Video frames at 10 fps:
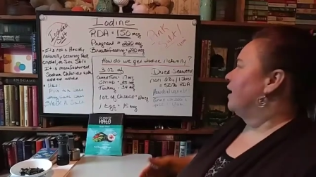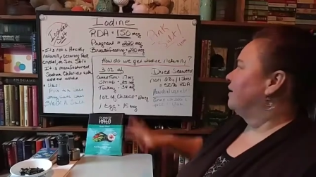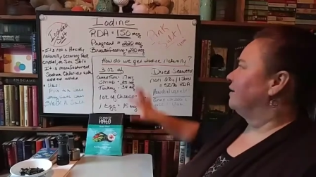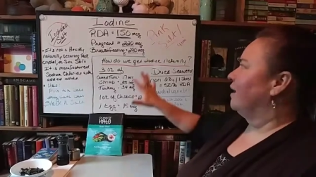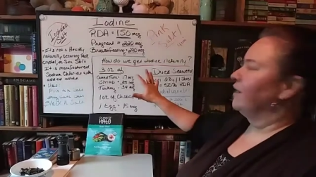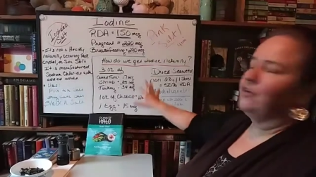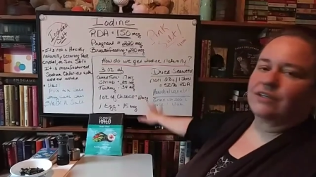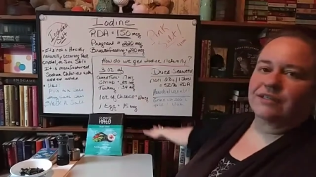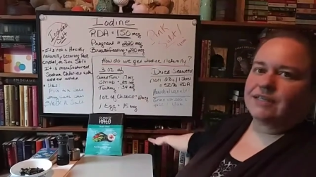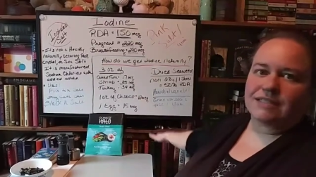And I
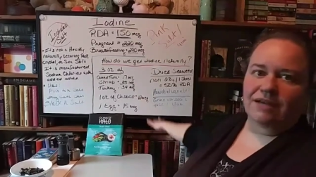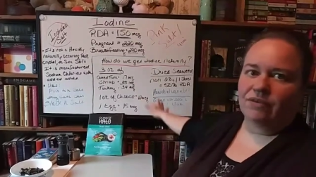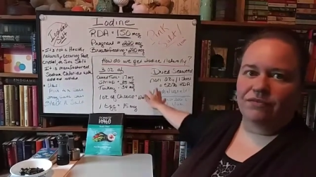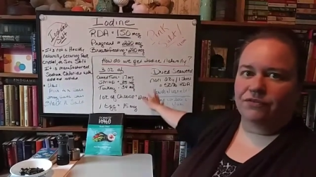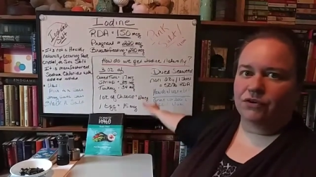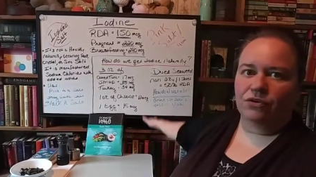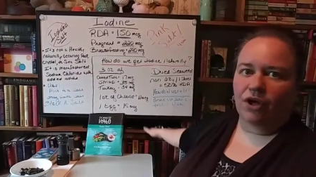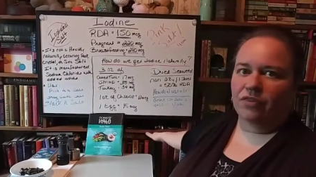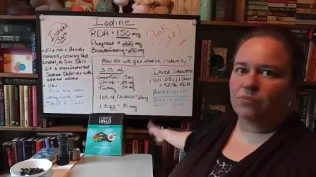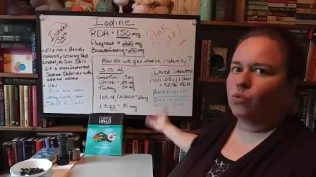couldn't list every food
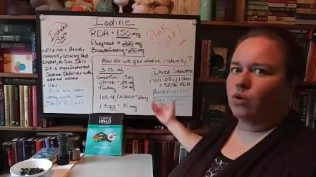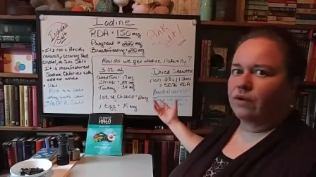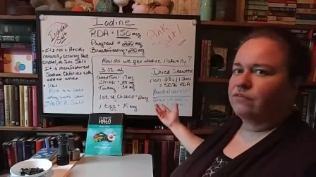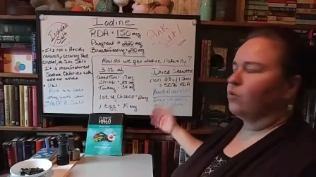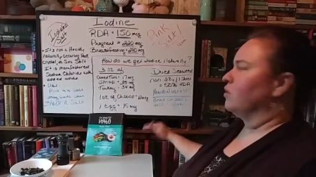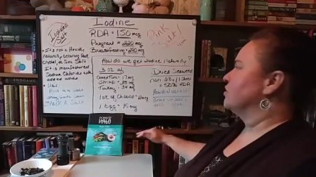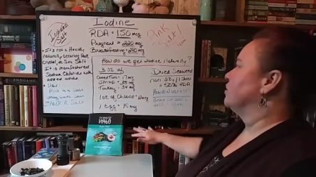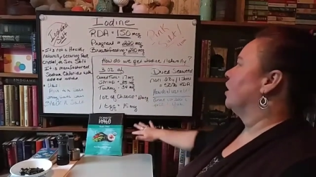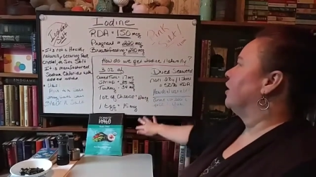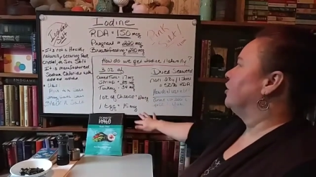on the board, of course
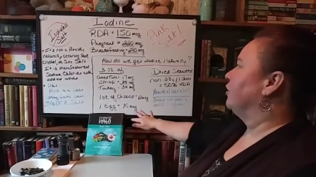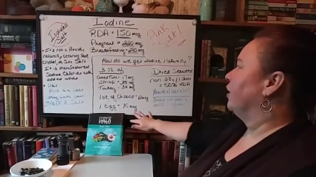not,